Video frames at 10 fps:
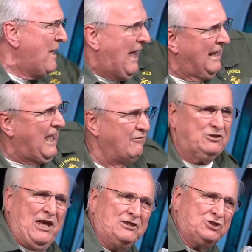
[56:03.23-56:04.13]
I gave a
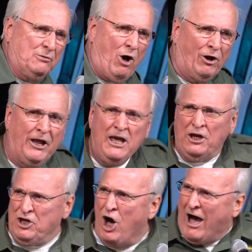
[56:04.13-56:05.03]
testimony.
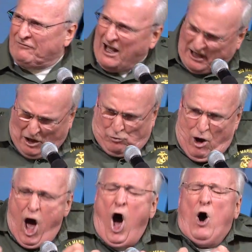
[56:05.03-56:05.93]
No, I've got to get
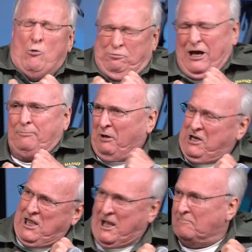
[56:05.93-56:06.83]
robed up in
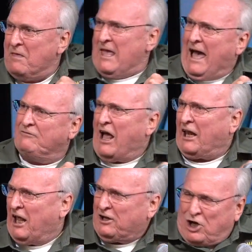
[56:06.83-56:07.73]
Him. I've got to
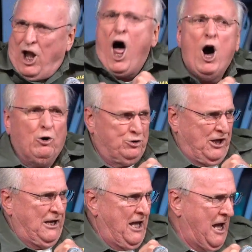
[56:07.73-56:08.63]
get clothed
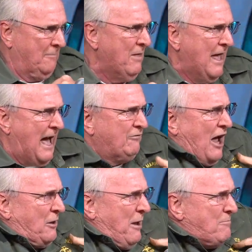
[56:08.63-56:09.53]
in Him. I've got
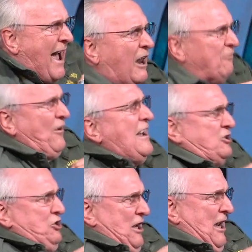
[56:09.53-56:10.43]
to be
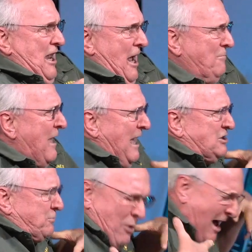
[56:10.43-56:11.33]
manifested in Him. His
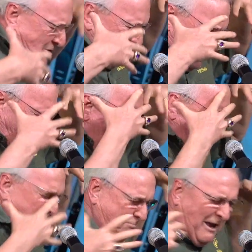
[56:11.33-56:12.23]
presence
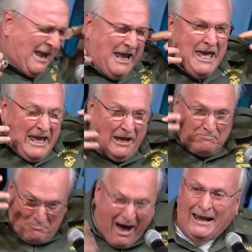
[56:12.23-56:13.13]
must be
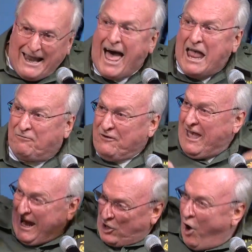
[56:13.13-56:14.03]
in my life
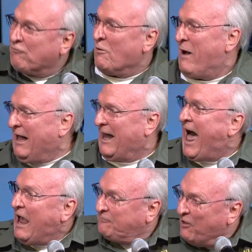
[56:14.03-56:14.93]
and over my
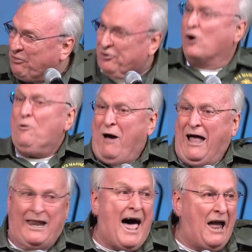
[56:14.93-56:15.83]
life and through my
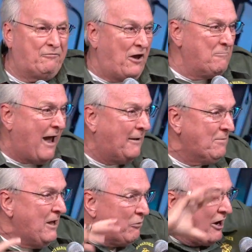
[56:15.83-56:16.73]
life. Amen.
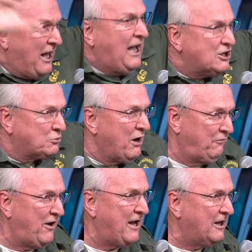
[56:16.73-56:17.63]
Where He is
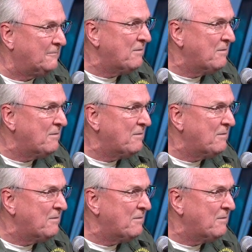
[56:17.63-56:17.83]
revealed.